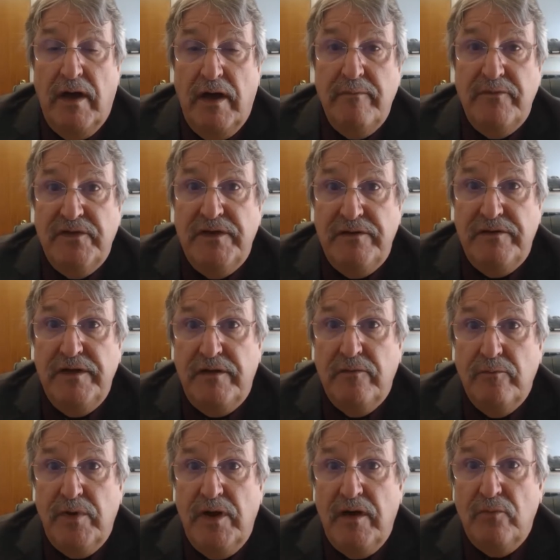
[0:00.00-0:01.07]
MTD
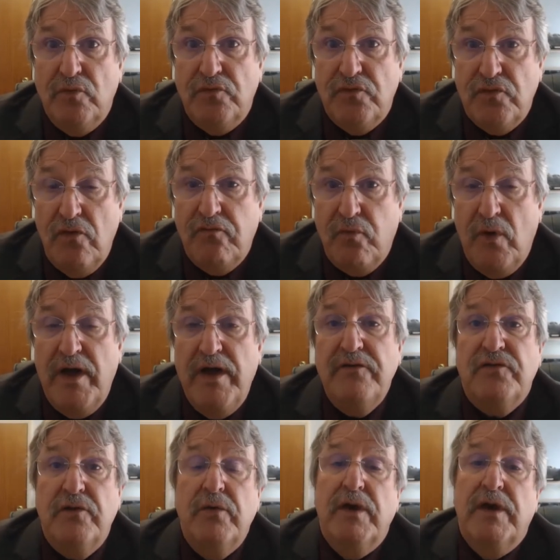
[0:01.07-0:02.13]
compatible software,
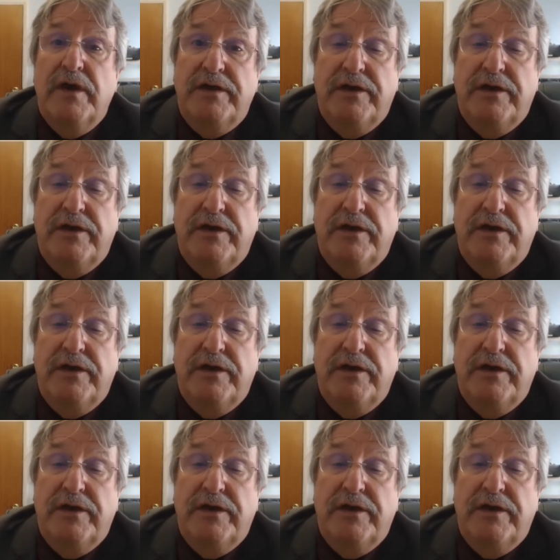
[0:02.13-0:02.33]
so